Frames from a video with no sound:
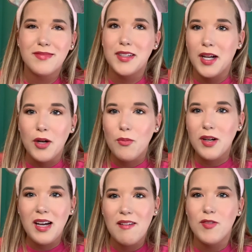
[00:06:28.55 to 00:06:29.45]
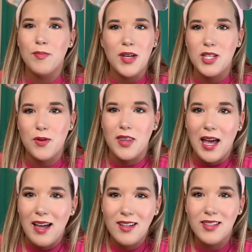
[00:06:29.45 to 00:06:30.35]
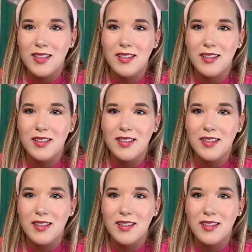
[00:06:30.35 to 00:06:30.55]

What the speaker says: I don't want to have to mess with that.